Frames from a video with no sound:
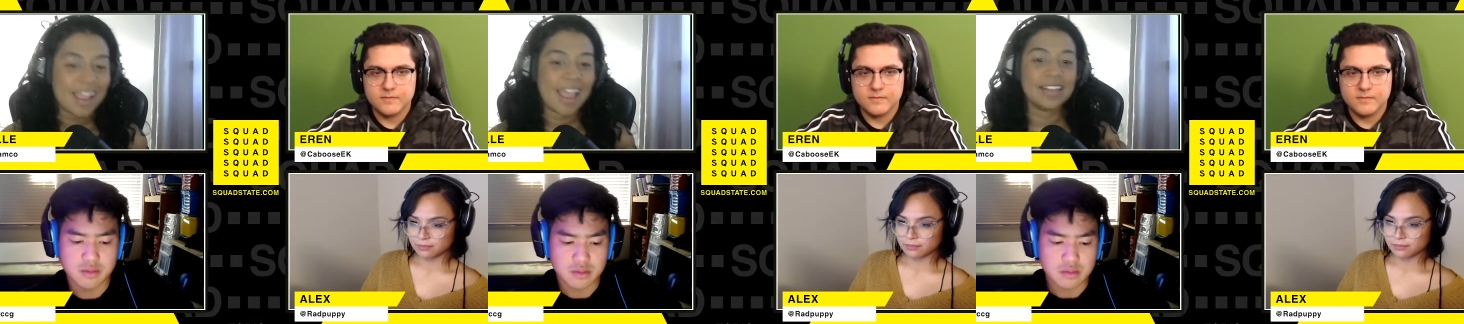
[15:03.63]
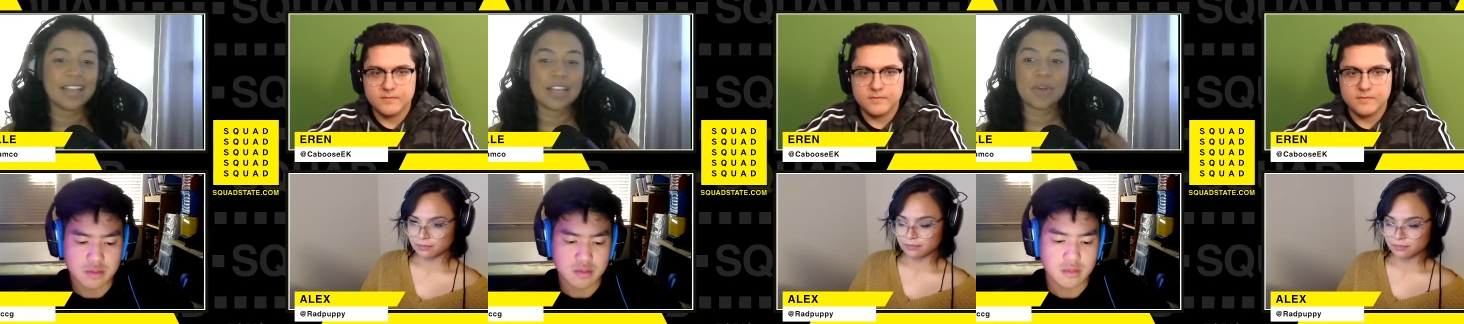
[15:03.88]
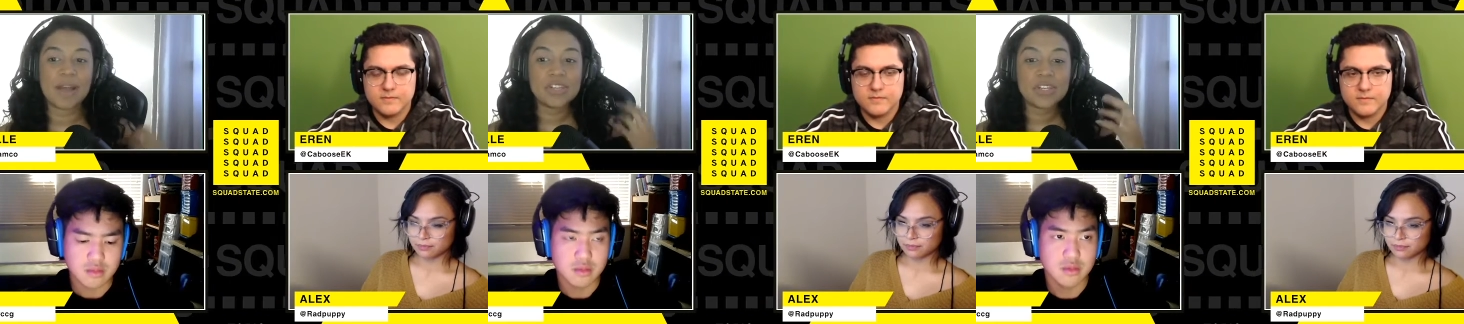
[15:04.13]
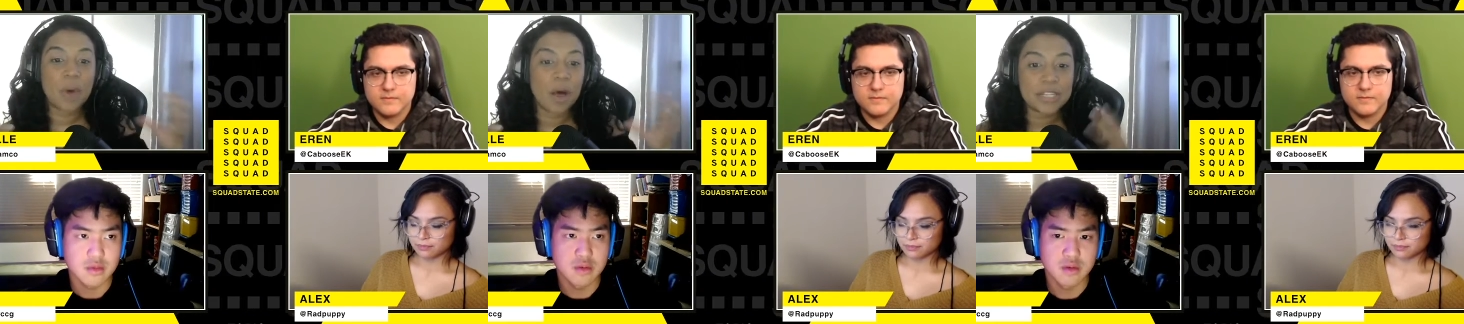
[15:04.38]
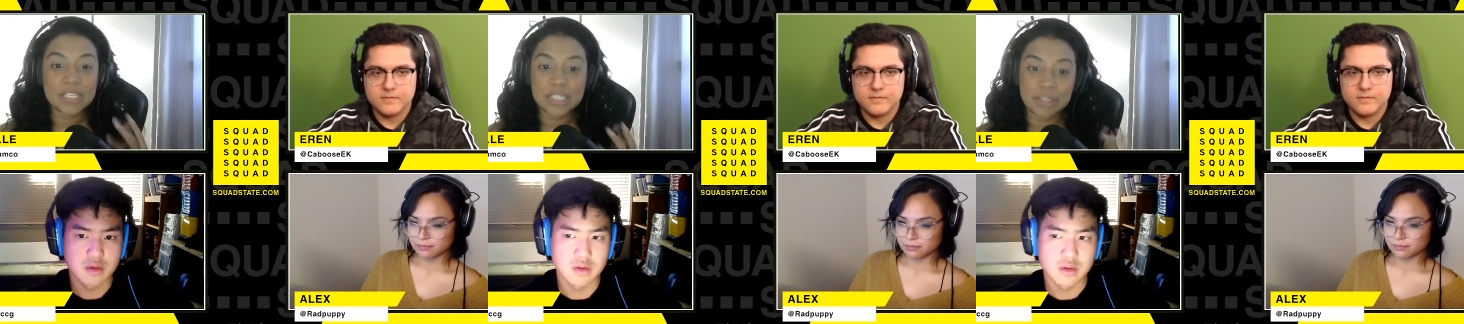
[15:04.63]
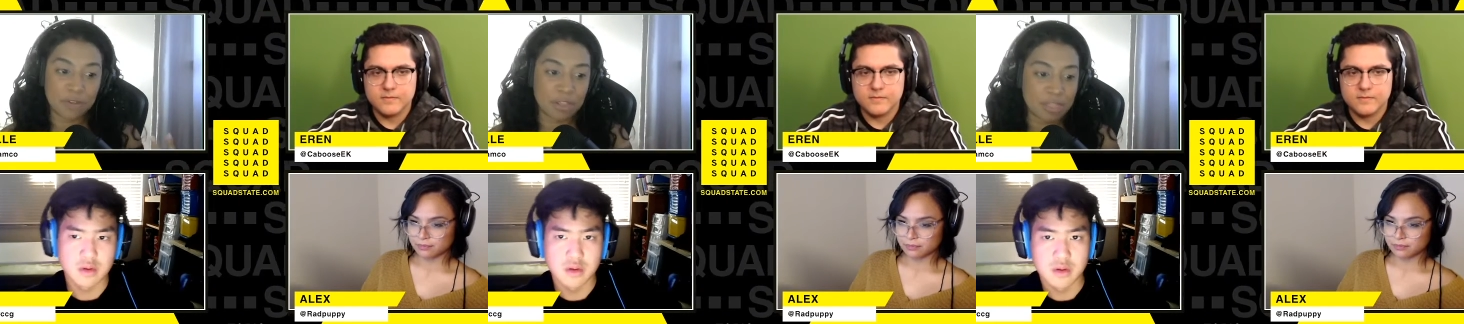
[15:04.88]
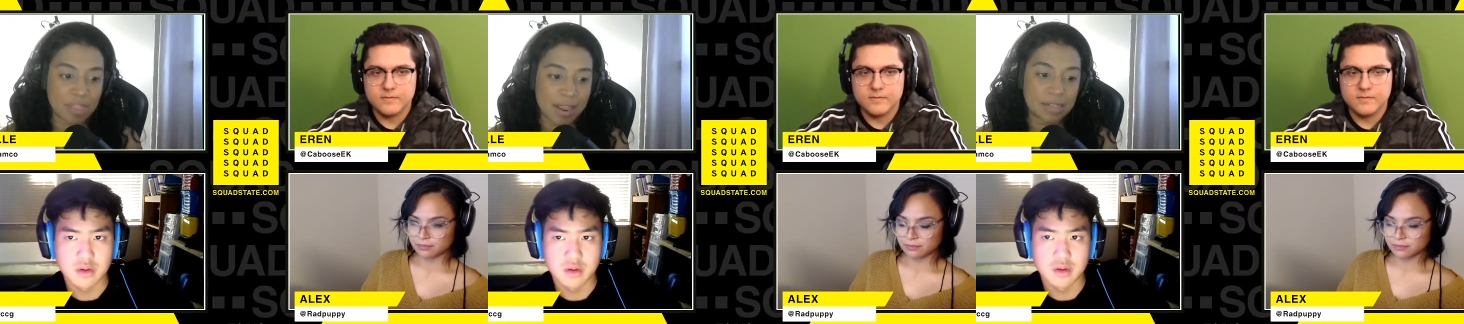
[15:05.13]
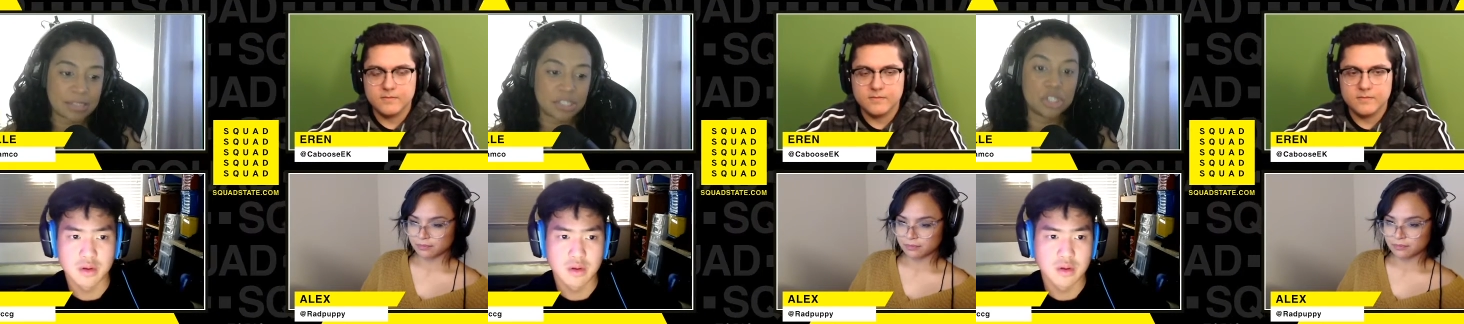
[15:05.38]
Speaker 1: And like you have to do all these different
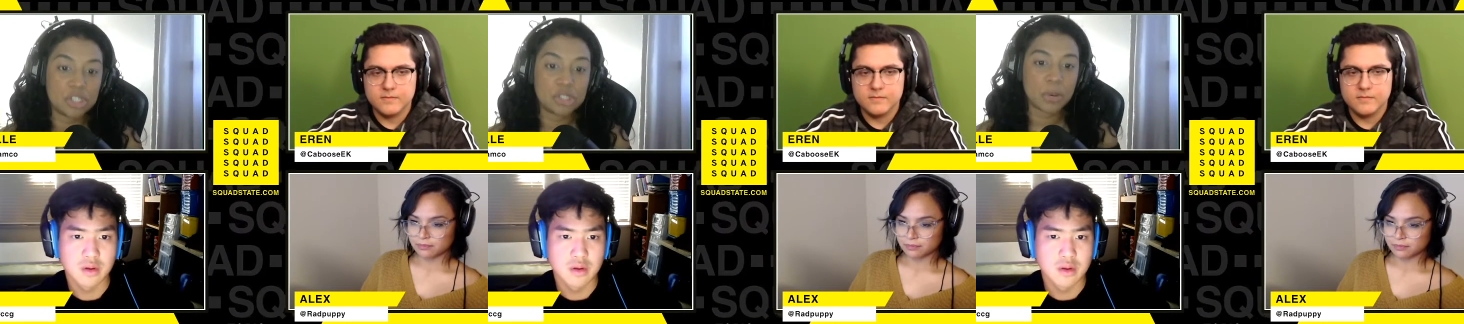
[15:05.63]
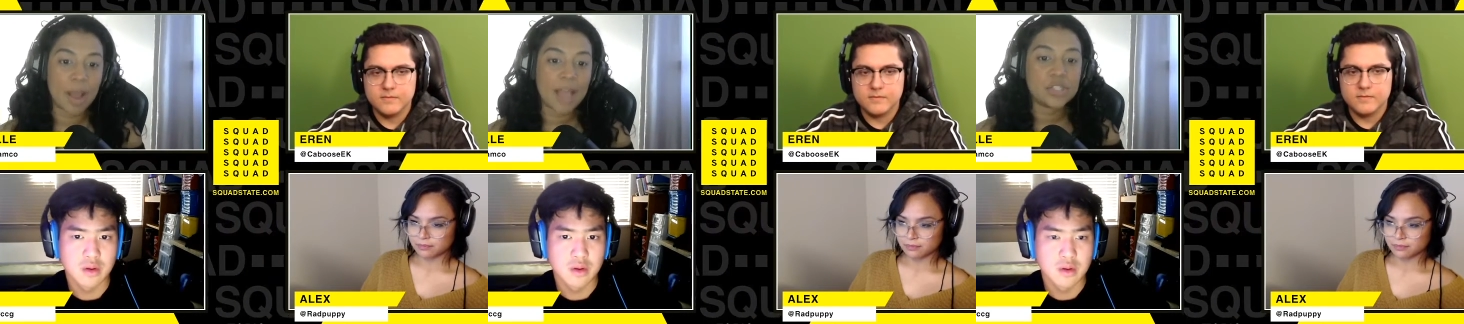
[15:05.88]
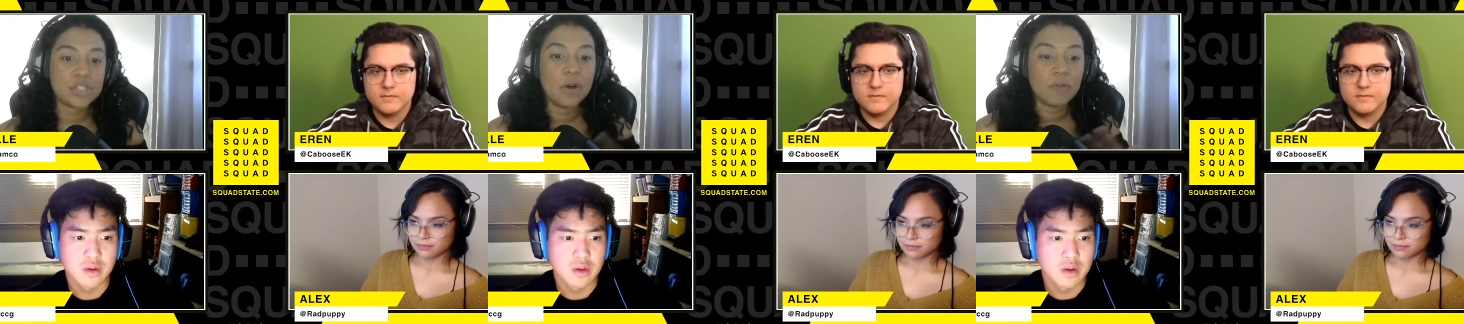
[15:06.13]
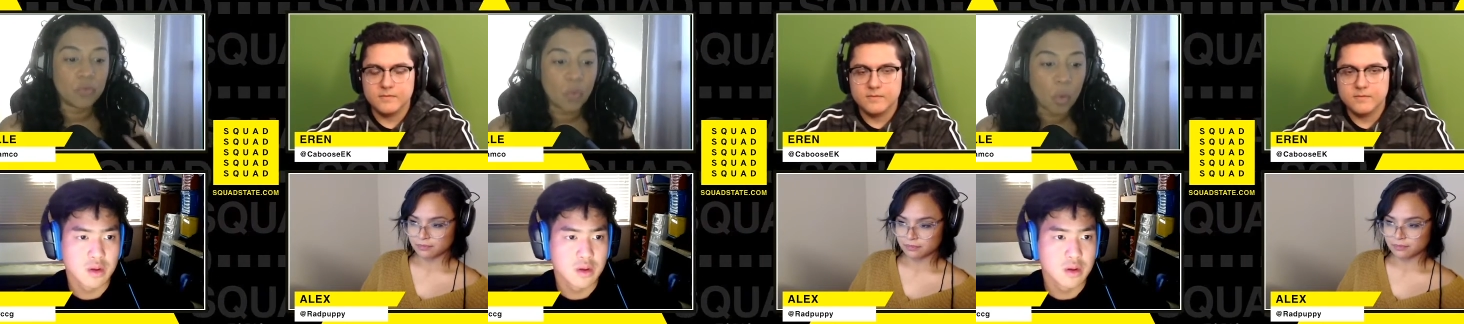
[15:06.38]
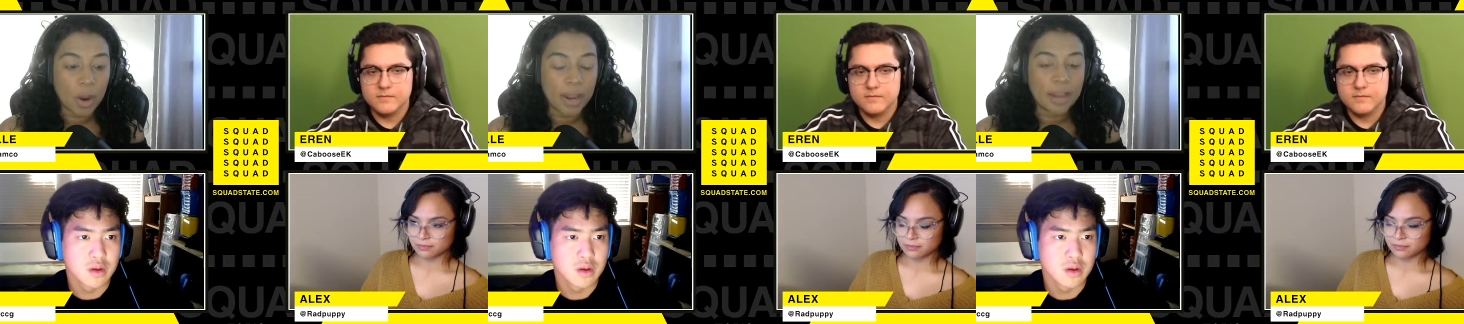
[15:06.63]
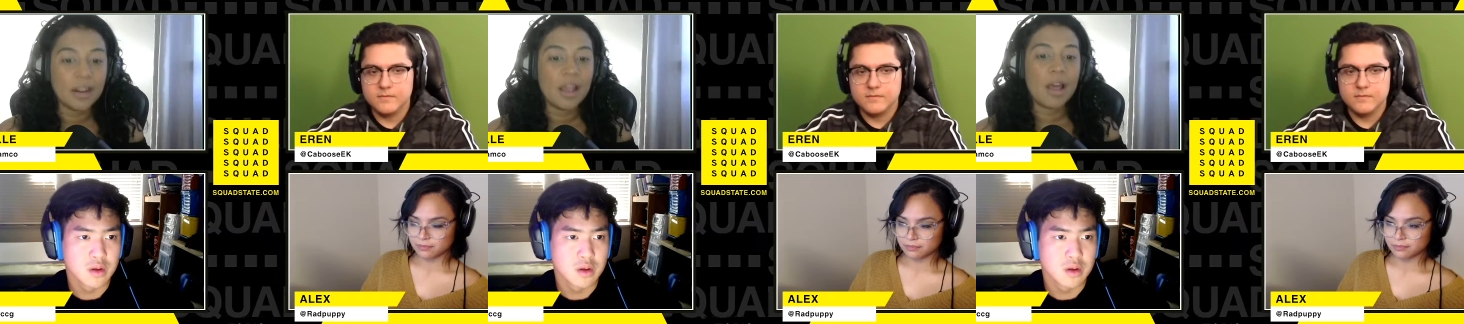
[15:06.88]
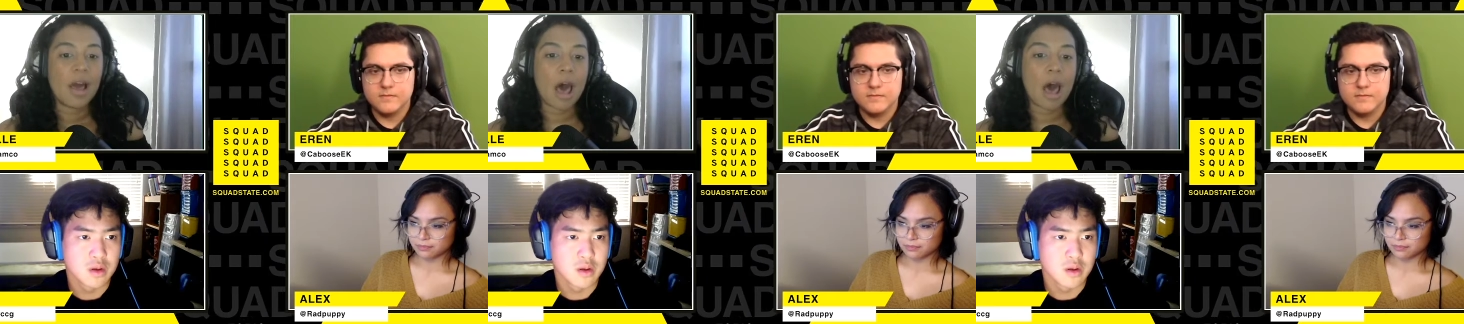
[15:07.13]
things to try to avoid